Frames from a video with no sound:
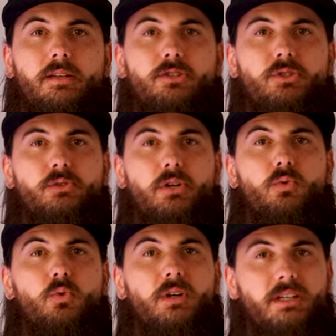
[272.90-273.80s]
These shoes are
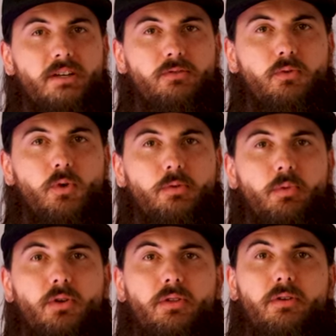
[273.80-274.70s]
really
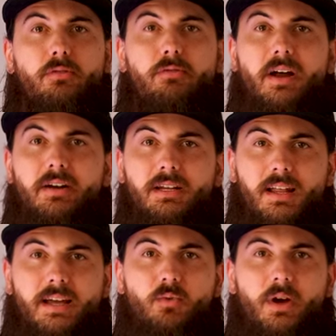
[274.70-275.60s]
affordable, they're very
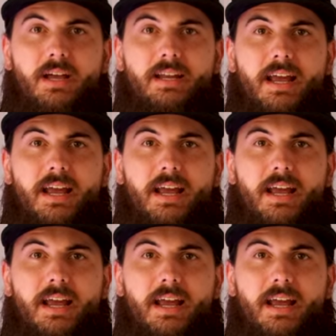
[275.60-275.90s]
lightweight,